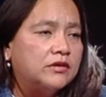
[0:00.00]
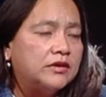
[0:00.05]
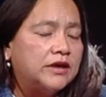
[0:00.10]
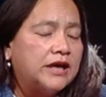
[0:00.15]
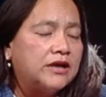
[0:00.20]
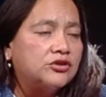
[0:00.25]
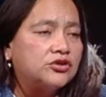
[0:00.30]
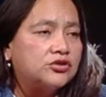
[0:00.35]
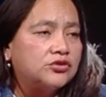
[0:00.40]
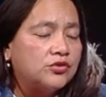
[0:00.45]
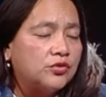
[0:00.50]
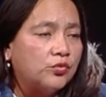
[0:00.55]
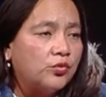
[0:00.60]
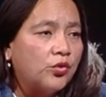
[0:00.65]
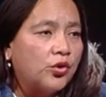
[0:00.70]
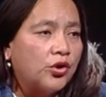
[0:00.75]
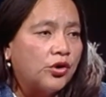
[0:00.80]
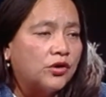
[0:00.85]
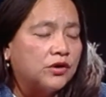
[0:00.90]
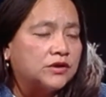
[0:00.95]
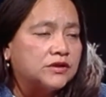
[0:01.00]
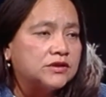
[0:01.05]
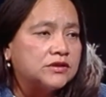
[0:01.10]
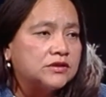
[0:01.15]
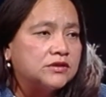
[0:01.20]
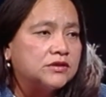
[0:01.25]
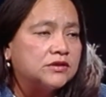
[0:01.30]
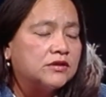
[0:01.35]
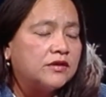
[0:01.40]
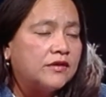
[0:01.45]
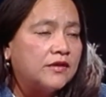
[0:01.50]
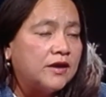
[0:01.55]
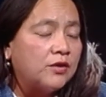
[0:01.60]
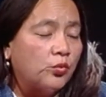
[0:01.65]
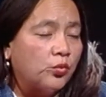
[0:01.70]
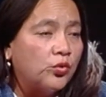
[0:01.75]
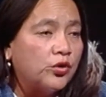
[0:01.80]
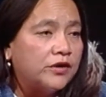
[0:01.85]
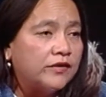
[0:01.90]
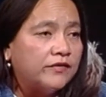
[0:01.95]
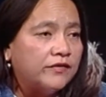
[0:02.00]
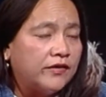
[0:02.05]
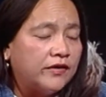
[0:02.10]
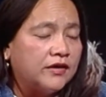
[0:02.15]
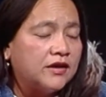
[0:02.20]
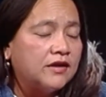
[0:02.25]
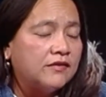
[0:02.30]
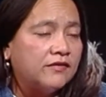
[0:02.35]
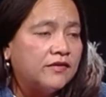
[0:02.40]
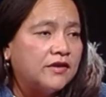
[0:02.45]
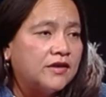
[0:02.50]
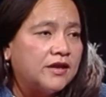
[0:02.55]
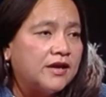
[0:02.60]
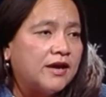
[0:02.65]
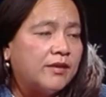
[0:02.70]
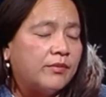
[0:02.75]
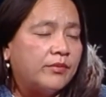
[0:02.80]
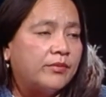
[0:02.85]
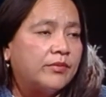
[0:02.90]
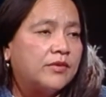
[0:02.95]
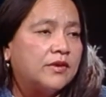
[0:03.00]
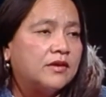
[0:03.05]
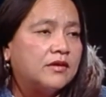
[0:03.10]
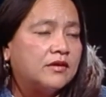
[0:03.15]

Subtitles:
and to the world, it would have given them